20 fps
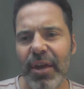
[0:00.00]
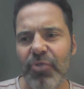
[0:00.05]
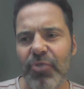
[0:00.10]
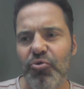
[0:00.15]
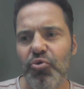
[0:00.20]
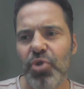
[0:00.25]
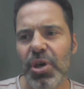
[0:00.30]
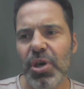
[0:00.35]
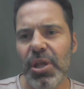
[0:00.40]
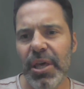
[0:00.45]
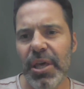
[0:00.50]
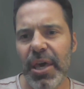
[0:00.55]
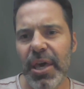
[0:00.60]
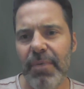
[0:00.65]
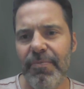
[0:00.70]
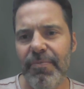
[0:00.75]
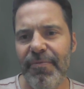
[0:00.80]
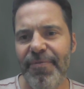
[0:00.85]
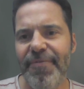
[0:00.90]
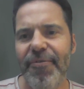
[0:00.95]

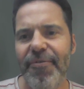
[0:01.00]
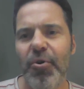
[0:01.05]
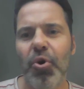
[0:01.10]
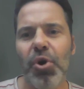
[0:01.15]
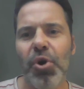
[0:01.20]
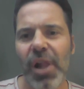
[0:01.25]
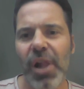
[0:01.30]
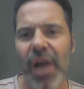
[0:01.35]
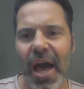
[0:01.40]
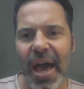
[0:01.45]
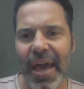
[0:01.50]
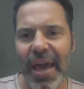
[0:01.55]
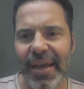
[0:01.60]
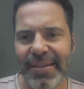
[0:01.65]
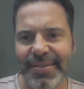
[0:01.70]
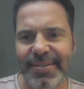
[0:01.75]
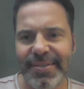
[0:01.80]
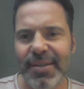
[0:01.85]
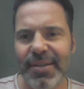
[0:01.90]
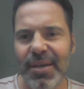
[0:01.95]
really
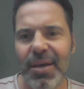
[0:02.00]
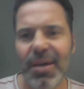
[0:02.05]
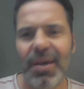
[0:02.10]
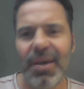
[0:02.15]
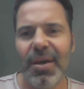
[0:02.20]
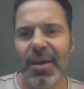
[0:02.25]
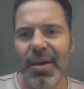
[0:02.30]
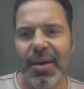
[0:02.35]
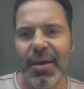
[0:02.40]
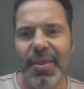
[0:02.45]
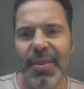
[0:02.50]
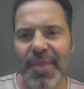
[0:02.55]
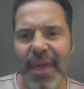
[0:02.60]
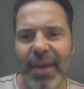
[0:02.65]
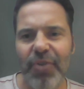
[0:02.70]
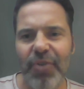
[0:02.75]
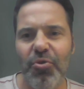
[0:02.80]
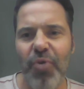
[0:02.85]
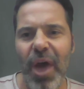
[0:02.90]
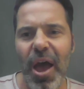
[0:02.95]
fertilize
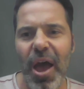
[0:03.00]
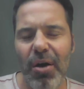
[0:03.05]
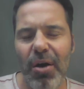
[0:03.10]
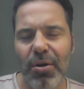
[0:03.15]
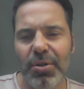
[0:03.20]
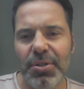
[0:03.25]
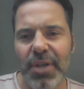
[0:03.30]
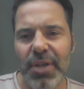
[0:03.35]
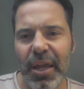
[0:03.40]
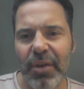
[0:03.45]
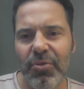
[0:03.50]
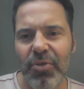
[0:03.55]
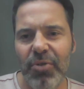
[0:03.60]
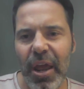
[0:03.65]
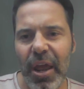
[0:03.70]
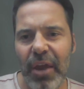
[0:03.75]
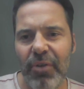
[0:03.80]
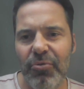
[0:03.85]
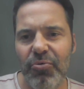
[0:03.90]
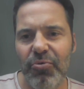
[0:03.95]
that ground
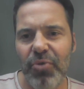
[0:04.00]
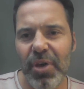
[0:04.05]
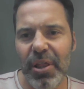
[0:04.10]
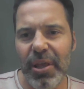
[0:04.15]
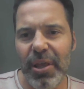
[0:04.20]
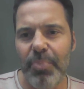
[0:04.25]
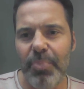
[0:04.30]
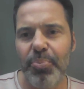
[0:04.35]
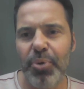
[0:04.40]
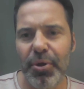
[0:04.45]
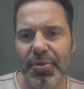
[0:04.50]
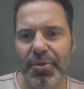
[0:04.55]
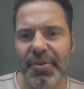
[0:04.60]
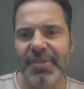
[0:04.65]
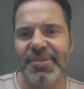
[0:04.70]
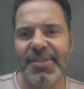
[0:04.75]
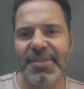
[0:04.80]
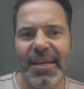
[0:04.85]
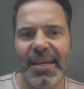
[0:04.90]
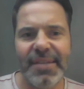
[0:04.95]
and really put the
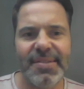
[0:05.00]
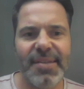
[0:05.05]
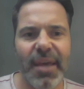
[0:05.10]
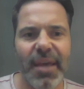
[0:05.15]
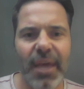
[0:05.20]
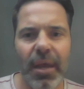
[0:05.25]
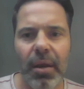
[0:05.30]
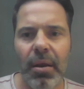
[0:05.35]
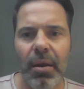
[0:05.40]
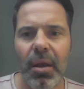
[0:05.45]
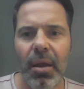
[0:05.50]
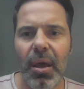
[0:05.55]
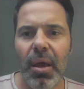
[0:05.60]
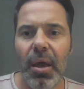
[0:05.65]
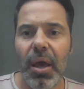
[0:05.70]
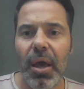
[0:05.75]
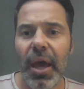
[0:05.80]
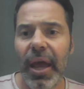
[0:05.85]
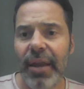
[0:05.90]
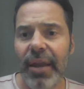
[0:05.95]
seeds in.
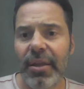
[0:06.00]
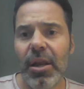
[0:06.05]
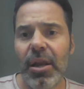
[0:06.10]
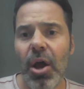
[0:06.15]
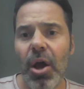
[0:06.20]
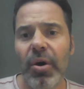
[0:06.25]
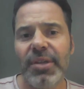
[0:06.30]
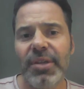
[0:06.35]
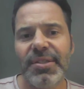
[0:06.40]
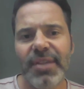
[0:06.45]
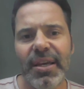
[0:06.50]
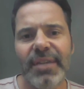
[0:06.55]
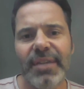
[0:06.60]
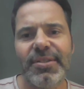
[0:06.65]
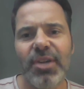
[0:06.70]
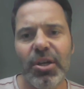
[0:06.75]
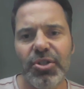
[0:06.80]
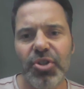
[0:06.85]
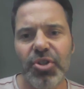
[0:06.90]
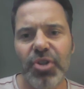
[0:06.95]
And
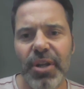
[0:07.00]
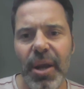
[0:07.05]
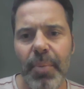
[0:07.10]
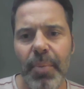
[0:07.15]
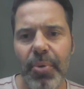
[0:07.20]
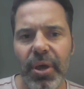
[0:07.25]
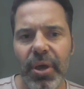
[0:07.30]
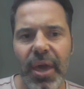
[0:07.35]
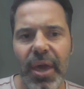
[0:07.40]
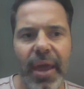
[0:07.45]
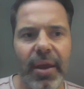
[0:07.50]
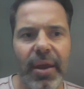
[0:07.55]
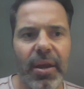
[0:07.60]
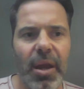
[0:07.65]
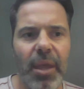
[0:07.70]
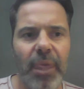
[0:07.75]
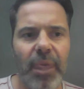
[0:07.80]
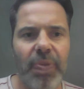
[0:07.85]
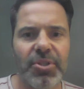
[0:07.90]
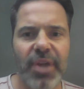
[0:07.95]
it's also a numbers
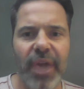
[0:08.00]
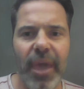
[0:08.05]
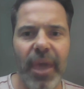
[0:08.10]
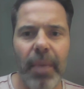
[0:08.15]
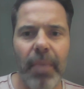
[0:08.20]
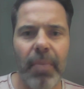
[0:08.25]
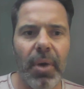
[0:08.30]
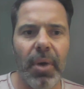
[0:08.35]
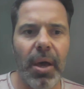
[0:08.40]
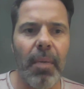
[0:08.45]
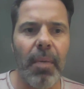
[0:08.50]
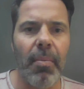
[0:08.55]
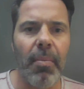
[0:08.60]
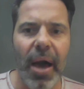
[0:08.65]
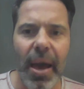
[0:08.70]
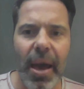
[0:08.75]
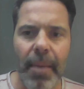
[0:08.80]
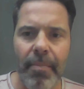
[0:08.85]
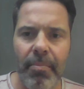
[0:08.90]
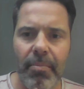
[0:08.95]
game.
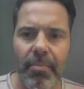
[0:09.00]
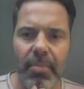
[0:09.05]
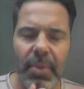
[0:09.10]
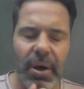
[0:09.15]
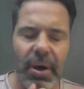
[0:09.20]
I'm